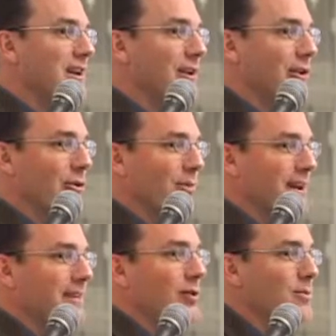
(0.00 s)
in a little
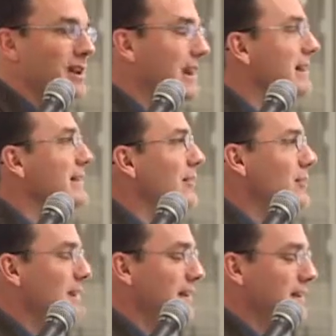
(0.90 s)
bit, they'll be
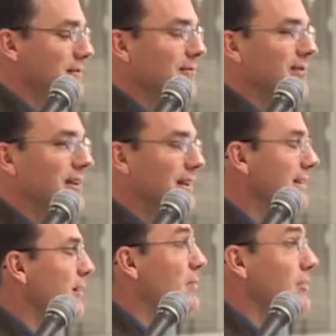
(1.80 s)

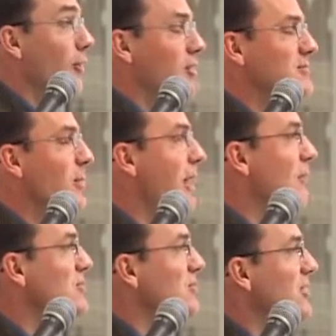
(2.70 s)
in the wrong
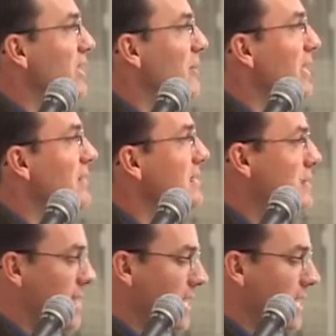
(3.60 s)
spot, which we'll talk about in a